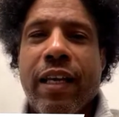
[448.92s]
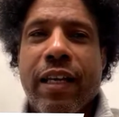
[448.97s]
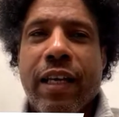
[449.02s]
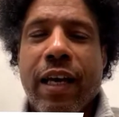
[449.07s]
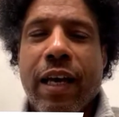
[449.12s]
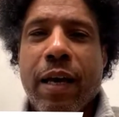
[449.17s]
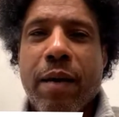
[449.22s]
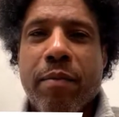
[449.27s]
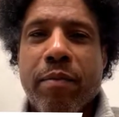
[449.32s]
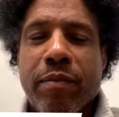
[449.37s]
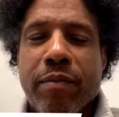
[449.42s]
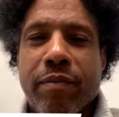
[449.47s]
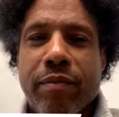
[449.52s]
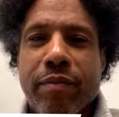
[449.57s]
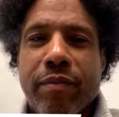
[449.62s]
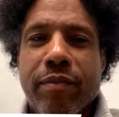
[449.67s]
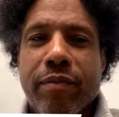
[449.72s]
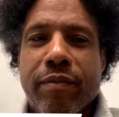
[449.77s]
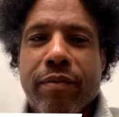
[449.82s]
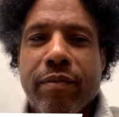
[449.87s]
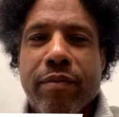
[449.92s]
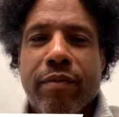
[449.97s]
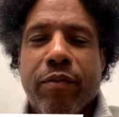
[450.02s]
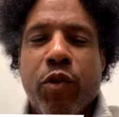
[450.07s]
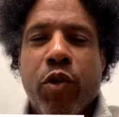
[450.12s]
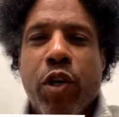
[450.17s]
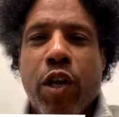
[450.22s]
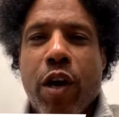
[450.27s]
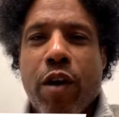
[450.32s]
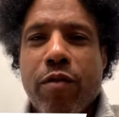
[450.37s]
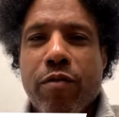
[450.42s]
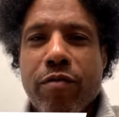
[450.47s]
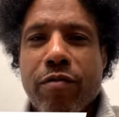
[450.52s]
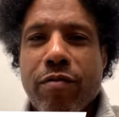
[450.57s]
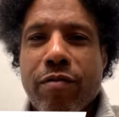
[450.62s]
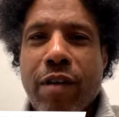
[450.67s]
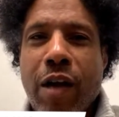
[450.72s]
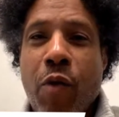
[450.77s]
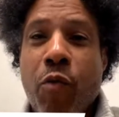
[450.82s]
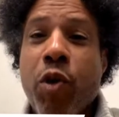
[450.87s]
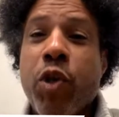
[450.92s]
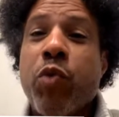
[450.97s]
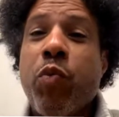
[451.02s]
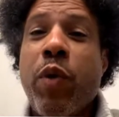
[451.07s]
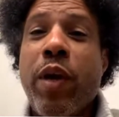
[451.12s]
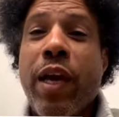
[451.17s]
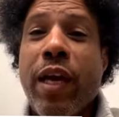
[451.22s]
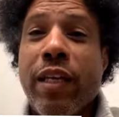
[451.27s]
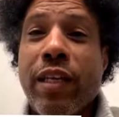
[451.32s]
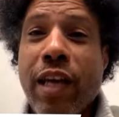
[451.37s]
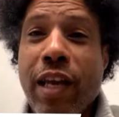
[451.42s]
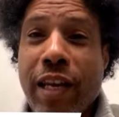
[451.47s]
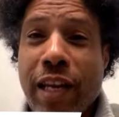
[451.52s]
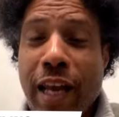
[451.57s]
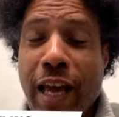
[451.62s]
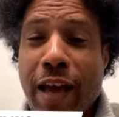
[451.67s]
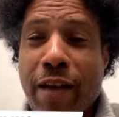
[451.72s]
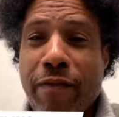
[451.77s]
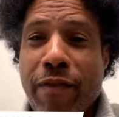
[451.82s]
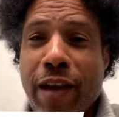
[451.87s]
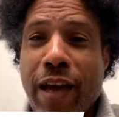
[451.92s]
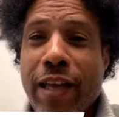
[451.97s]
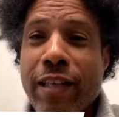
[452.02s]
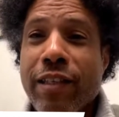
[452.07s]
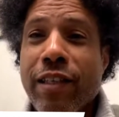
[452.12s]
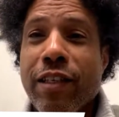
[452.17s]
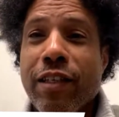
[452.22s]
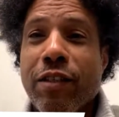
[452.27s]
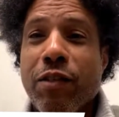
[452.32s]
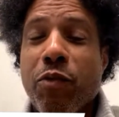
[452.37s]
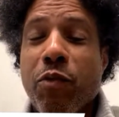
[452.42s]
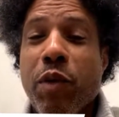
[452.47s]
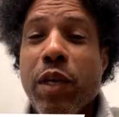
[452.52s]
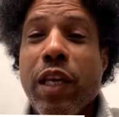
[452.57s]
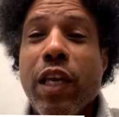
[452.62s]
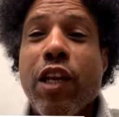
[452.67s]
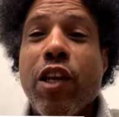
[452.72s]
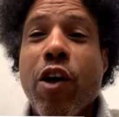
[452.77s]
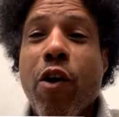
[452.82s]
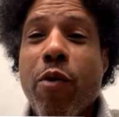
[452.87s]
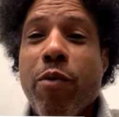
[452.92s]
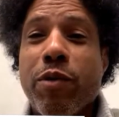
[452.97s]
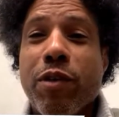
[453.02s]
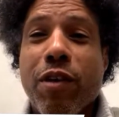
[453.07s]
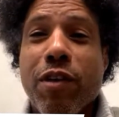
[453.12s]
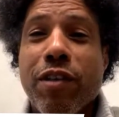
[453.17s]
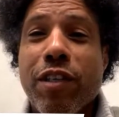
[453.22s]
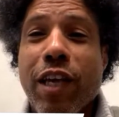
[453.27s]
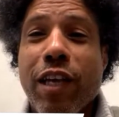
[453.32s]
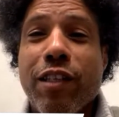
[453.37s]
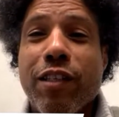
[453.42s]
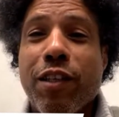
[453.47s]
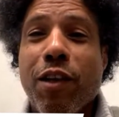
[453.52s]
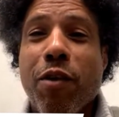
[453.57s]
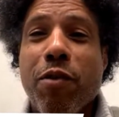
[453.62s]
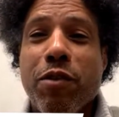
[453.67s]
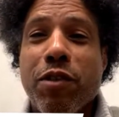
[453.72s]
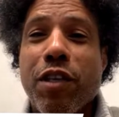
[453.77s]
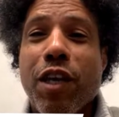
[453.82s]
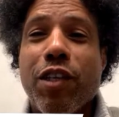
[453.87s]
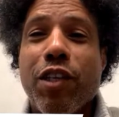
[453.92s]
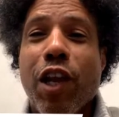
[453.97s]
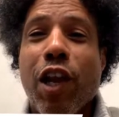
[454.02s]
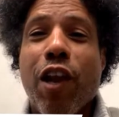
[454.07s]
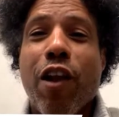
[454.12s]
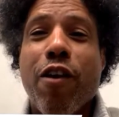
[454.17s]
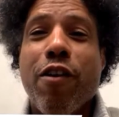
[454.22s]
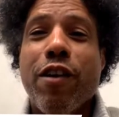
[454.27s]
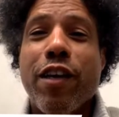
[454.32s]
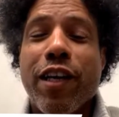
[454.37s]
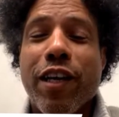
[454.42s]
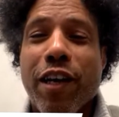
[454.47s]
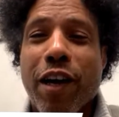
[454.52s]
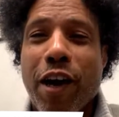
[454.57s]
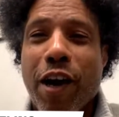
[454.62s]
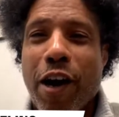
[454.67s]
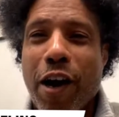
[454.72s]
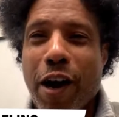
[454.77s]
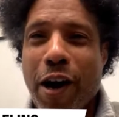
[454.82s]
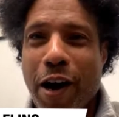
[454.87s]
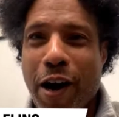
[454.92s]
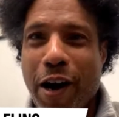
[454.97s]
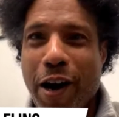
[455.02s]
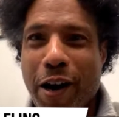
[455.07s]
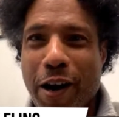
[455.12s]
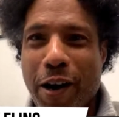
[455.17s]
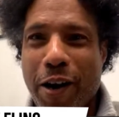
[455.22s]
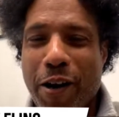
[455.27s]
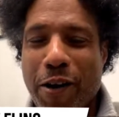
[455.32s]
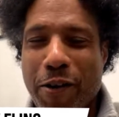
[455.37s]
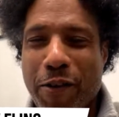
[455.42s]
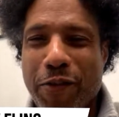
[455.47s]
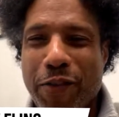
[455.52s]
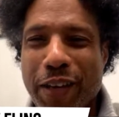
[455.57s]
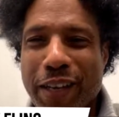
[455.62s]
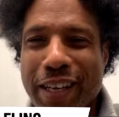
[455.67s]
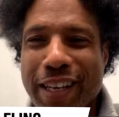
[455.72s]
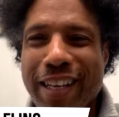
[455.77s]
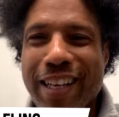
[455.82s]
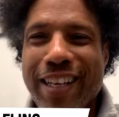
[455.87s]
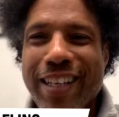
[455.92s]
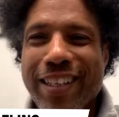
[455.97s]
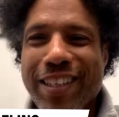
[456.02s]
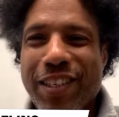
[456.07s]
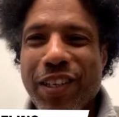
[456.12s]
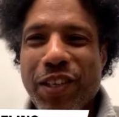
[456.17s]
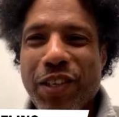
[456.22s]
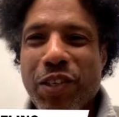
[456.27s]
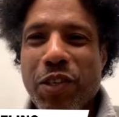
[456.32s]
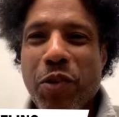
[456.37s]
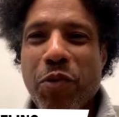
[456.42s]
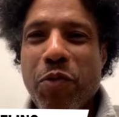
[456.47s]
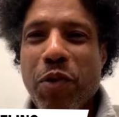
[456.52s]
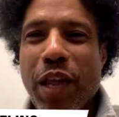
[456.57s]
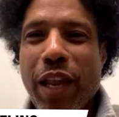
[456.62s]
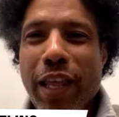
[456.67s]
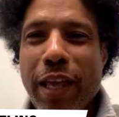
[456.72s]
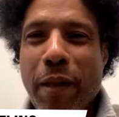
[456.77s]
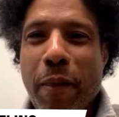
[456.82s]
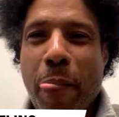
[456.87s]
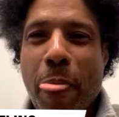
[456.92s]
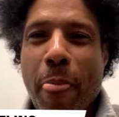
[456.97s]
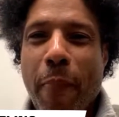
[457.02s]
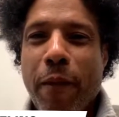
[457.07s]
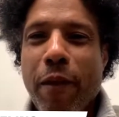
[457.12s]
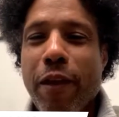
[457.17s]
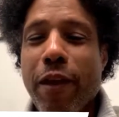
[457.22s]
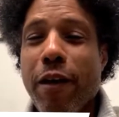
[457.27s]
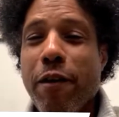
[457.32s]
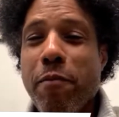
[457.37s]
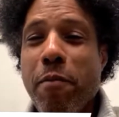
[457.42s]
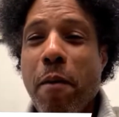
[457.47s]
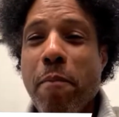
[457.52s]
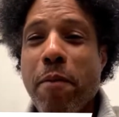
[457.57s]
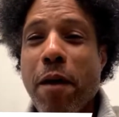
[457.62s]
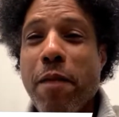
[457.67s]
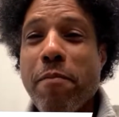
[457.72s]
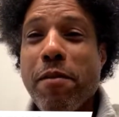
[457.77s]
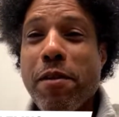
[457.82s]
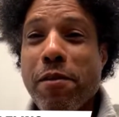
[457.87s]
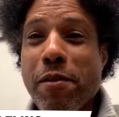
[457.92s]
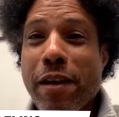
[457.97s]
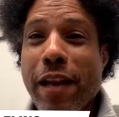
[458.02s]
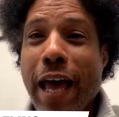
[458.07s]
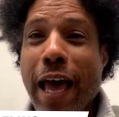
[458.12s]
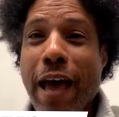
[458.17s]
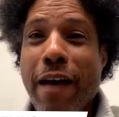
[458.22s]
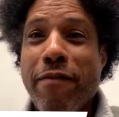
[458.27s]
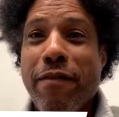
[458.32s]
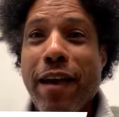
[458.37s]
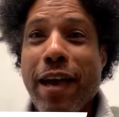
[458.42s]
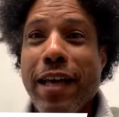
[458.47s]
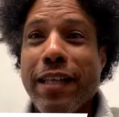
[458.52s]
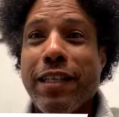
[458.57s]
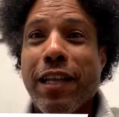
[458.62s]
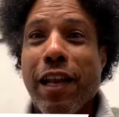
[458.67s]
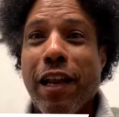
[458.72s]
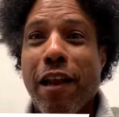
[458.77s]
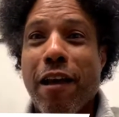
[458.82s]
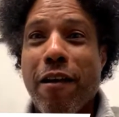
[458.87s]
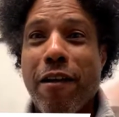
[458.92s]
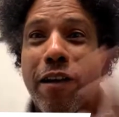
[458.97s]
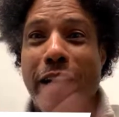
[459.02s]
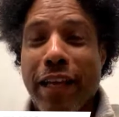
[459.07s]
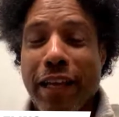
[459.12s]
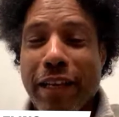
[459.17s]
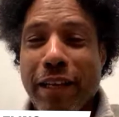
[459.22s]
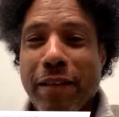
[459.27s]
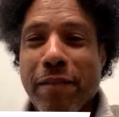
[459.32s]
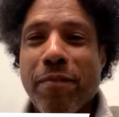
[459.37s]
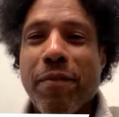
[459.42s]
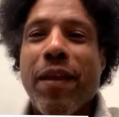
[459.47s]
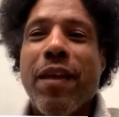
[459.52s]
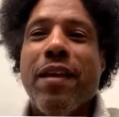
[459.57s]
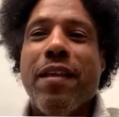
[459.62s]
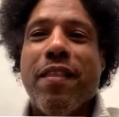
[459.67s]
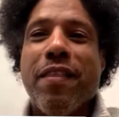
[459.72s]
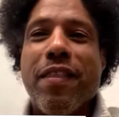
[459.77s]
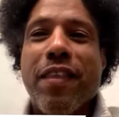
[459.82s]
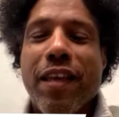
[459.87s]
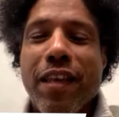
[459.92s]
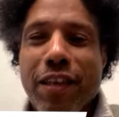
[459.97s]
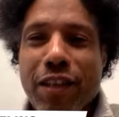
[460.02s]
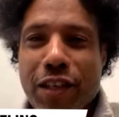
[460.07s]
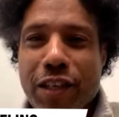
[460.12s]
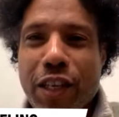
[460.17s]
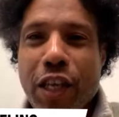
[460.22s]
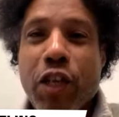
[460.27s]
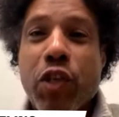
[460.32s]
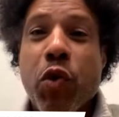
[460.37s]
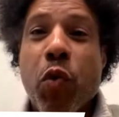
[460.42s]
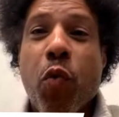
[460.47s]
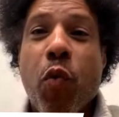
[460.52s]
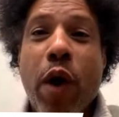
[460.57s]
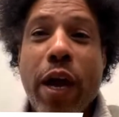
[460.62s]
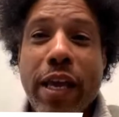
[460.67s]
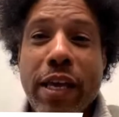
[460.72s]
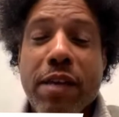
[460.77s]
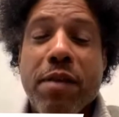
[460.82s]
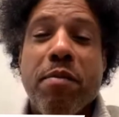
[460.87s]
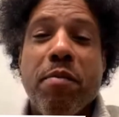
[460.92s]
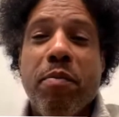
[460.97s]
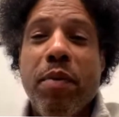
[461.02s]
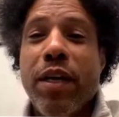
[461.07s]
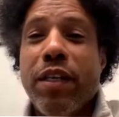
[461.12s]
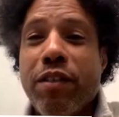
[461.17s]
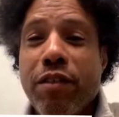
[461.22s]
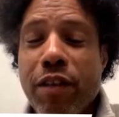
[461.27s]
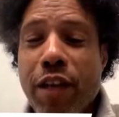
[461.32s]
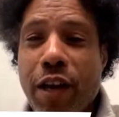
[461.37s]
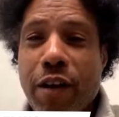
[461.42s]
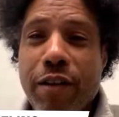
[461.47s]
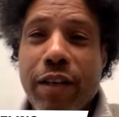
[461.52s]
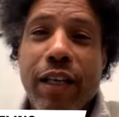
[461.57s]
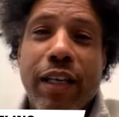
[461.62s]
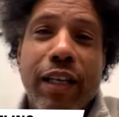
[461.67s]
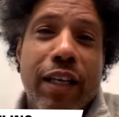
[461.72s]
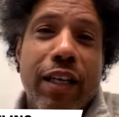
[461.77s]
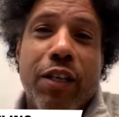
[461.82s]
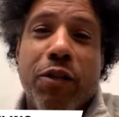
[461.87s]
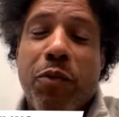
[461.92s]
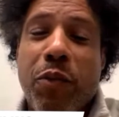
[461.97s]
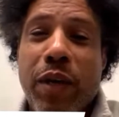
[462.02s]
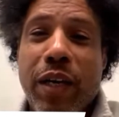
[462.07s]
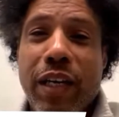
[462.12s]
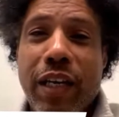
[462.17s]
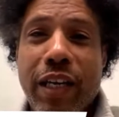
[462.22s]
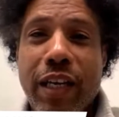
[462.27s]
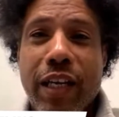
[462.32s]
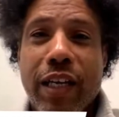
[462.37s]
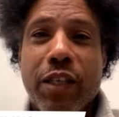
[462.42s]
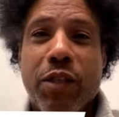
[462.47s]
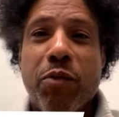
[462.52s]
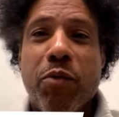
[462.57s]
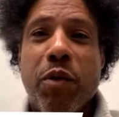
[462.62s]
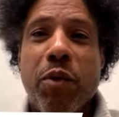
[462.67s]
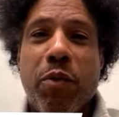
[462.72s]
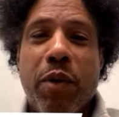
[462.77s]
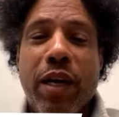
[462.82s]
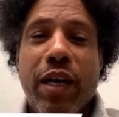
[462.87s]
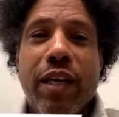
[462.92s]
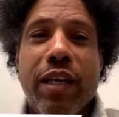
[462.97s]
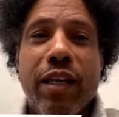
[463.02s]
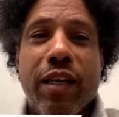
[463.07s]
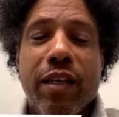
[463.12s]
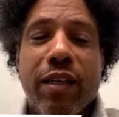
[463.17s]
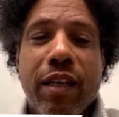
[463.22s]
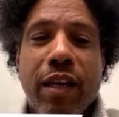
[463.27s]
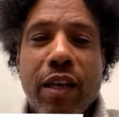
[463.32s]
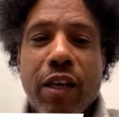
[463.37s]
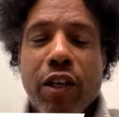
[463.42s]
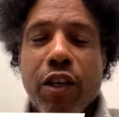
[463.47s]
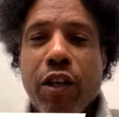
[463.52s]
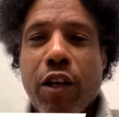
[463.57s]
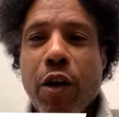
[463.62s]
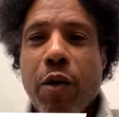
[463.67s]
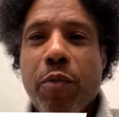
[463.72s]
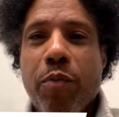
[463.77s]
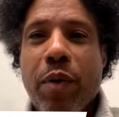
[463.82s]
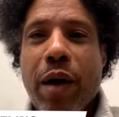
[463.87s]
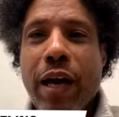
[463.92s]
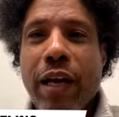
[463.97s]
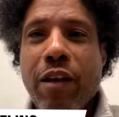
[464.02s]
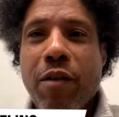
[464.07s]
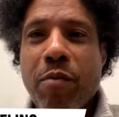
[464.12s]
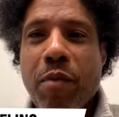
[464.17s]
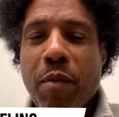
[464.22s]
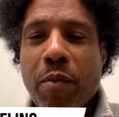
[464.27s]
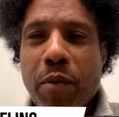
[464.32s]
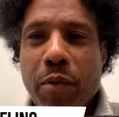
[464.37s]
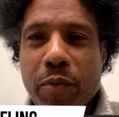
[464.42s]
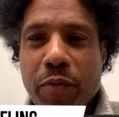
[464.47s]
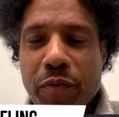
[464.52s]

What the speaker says: And I wish we had done it half-ass because we didn't know it was going to take such a learning curve to really, it'd been better been doing half-ass and learning than to wait. But it is what it is. We waited. I can remember,